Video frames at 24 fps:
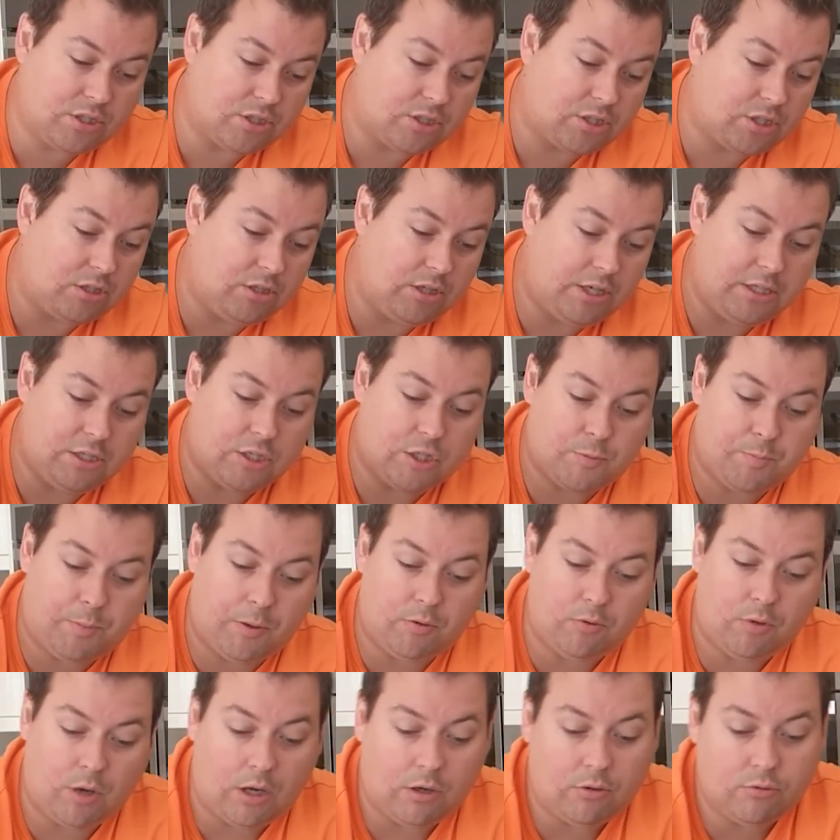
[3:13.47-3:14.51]
So you get your
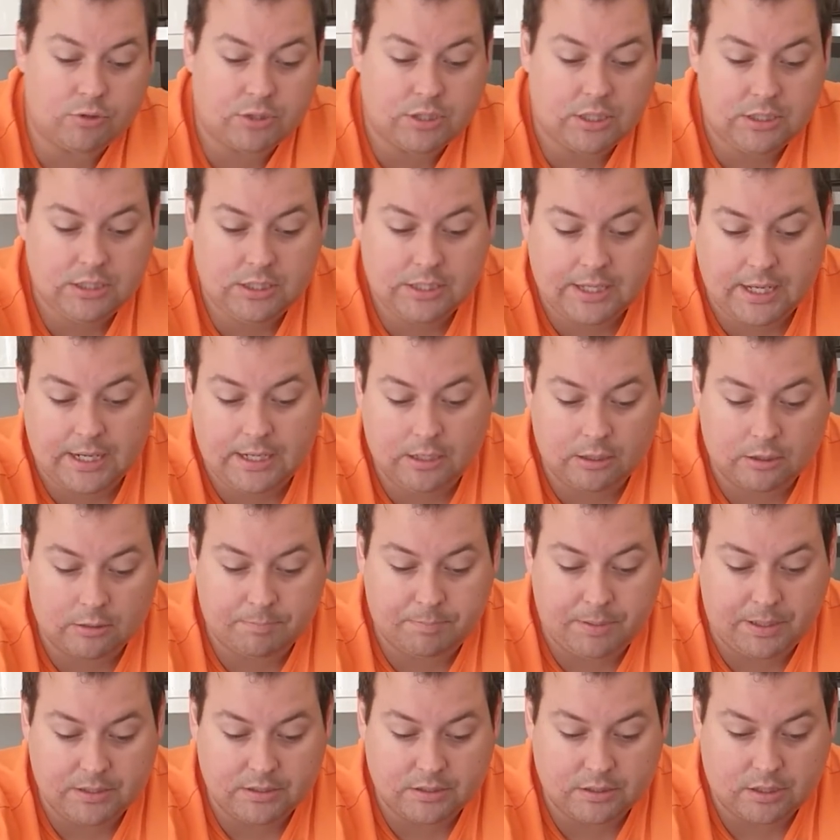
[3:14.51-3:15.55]
spool holder, you get a little
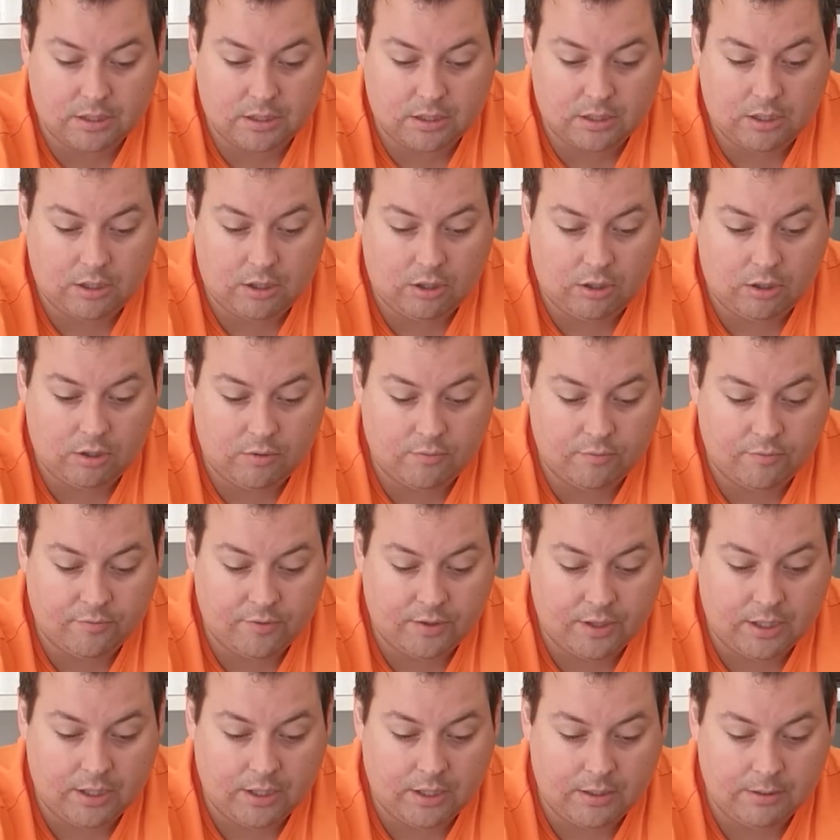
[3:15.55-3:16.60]
bundle of
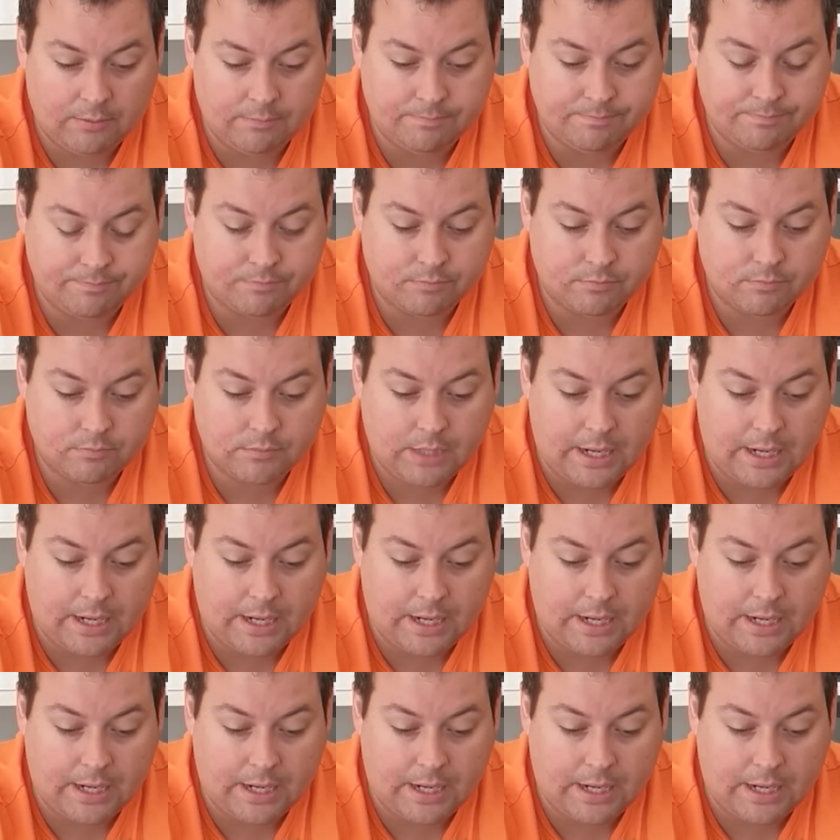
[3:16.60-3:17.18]
um,